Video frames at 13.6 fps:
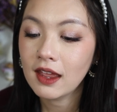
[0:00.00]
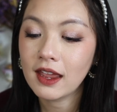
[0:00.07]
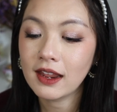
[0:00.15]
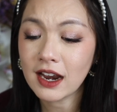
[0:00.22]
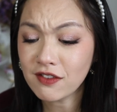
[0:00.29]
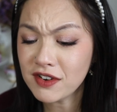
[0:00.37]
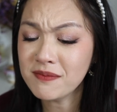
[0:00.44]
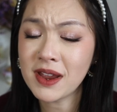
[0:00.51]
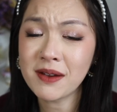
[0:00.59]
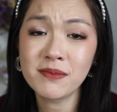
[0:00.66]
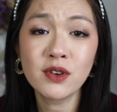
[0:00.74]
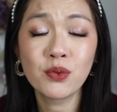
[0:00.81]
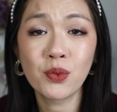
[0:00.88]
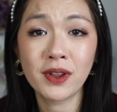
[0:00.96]
And I
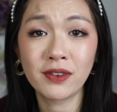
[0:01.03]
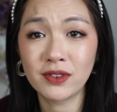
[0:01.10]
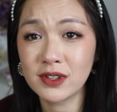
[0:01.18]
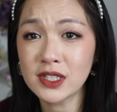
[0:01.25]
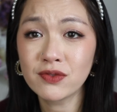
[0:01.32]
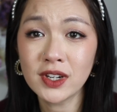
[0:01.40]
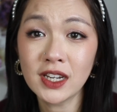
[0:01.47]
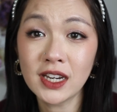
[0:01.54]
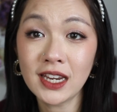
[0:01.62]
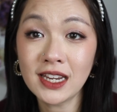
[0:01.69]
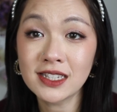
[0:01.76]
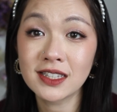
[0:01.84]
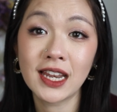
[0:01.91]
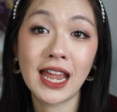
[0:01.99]
remember when this
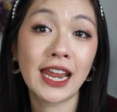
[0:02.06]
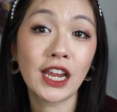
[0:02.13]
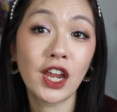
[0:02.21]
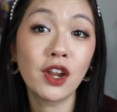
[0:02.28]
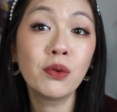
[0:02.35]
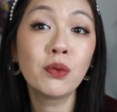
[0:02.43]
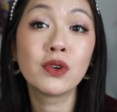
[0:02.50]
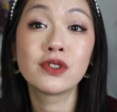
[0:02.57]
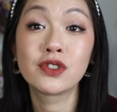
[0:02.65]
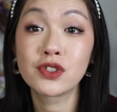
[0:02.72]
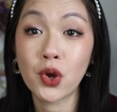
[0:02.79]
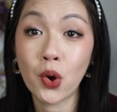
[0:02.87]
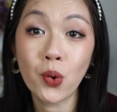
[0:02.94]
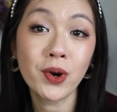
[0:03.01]
released, like, it was
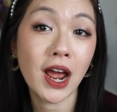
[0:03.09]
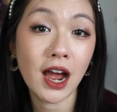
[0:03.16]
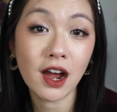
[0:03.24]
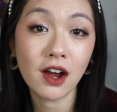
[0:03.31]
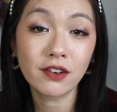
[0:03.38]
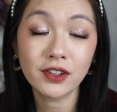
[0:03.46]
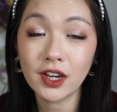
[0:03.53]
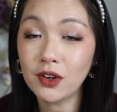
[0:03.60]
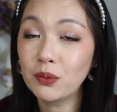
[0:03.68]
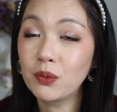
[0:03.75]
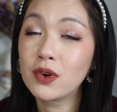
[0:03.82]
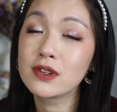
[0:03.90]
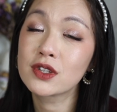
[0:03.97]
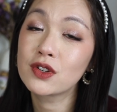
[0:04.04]
sold out. It
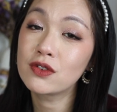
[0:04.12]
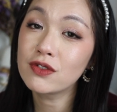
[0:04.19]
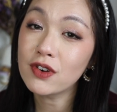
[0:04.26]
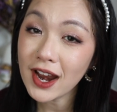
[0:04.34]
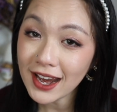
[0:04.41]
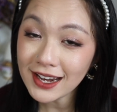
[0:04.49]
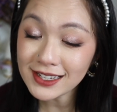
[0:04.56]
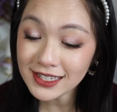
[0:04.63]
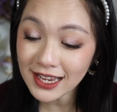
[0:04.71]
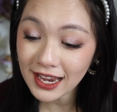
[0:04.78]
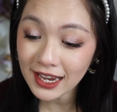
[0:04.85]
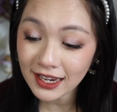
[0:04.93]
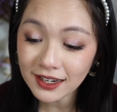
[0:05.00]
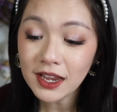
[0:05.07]
was
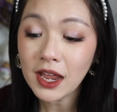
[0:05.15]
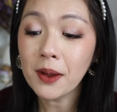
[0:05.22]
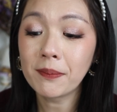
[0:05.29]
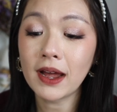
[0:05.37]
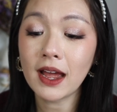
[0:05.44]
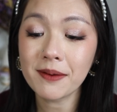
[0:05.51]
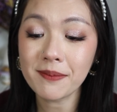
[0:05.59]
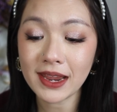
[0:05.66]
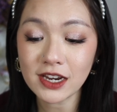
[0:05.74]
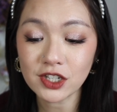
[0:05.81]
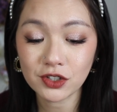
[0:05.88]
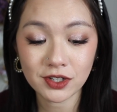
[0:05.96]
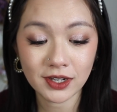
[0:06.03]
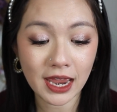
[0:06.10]
crazy, but I
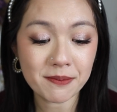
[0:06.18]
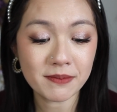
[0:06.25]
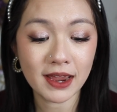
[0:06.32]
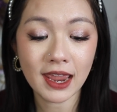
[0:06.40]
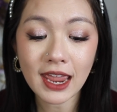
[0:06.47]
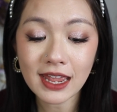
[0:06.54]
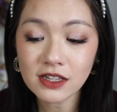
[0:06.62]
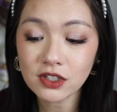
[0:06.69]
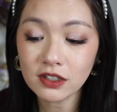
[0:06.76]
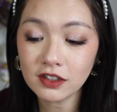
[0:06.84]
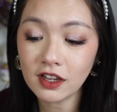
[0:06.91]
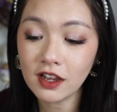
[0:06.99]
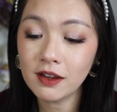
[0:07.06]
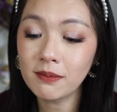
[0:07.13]
managed to get my hands on
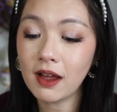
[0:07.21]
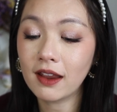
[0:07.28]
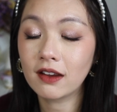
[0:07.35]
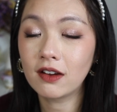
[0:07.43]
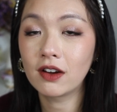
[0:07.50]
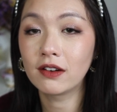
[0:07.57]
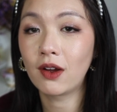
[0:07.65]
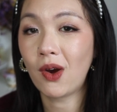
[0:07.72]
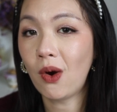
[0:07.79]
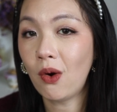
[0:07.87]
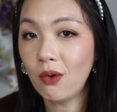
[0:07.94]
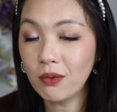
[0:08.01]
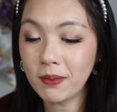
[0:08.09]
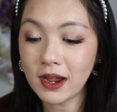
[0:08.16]
them. I got a
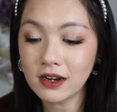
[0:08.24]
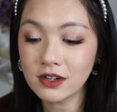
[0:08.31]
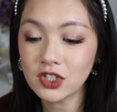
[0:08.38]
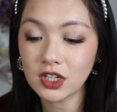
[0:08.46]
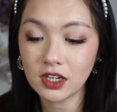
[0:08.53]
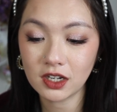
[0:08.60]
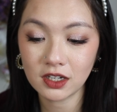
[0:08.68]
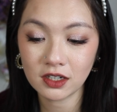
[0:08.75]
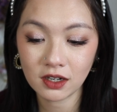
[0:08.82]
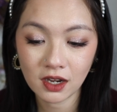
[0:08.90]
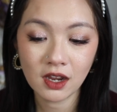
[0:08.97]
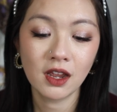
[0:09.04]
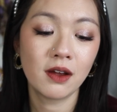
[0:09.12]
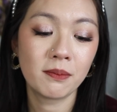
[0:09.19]
whole bunch in
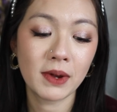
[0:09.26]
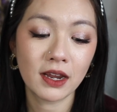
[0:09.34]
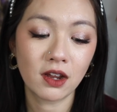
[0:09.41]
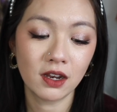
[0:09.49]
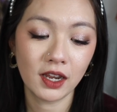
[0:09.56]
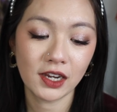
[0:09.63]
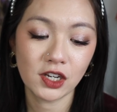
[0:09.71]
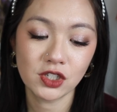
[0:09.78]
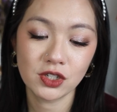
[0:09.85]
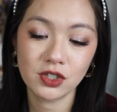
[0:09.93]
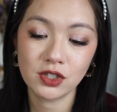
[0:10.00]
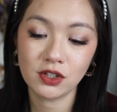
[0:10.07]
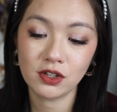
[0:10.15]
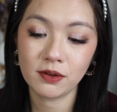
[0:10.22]
my collection
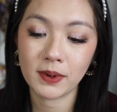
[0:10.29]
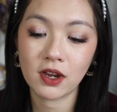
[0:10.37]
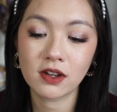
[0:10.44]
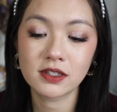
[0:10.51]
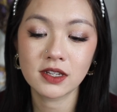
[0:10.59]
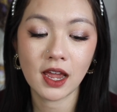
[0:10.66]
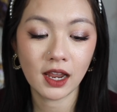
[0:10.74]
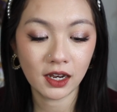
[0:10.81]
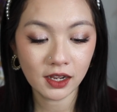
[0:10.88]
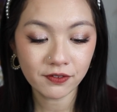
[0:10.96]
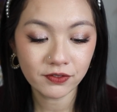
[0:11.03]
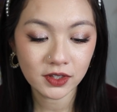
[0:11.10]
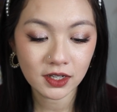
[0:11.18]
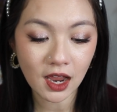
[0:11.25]
too, because I
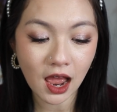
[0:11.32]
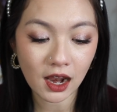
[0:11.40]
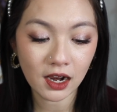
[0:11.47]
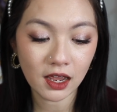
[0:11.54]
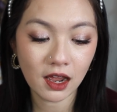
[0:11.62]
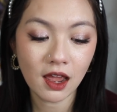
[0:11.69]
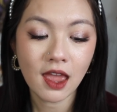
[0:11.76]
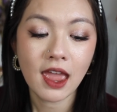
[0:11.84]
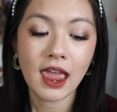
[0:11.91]
love the color.